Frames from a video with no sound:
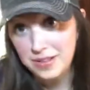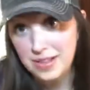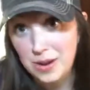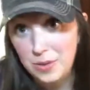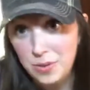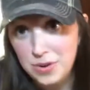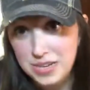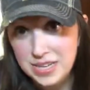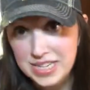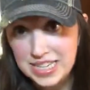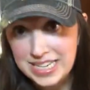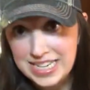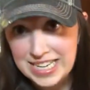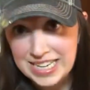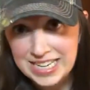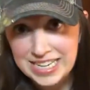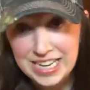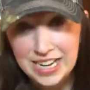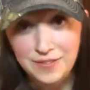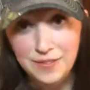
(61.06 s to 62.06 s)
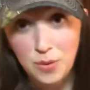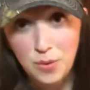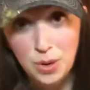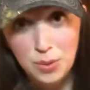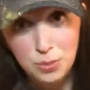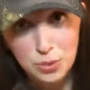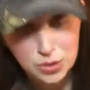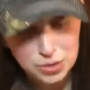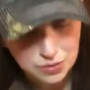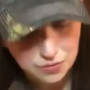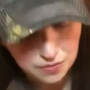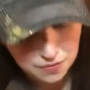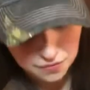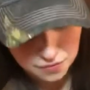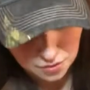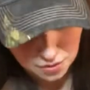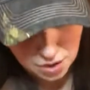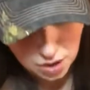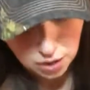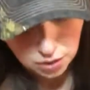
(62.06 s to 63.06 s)
I would need it if I want to preserve it
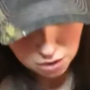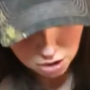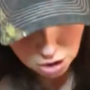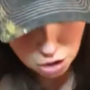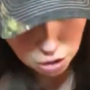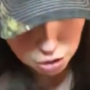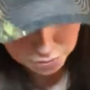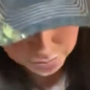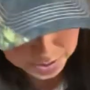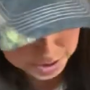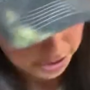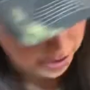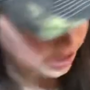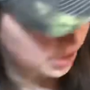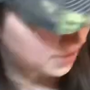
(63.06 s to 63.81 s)
for a longer period